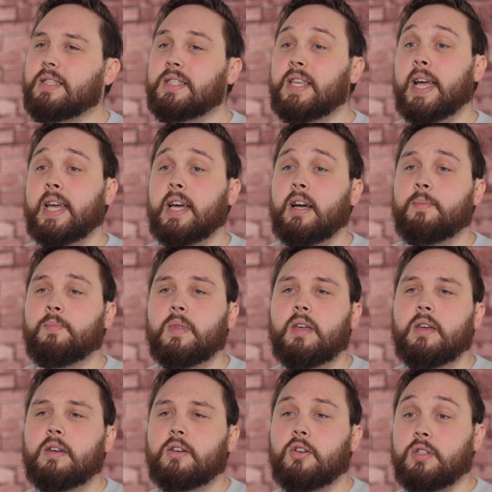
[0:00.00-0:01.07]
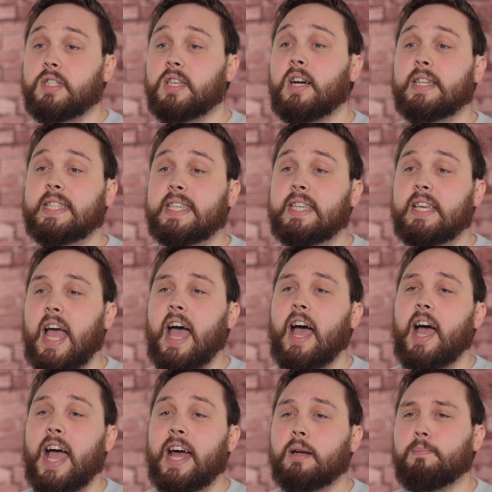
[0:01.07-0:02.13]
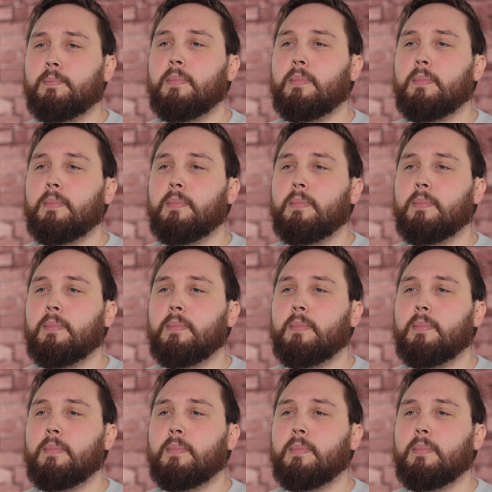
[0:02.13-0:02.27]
Secca, Gonzatti, uh, and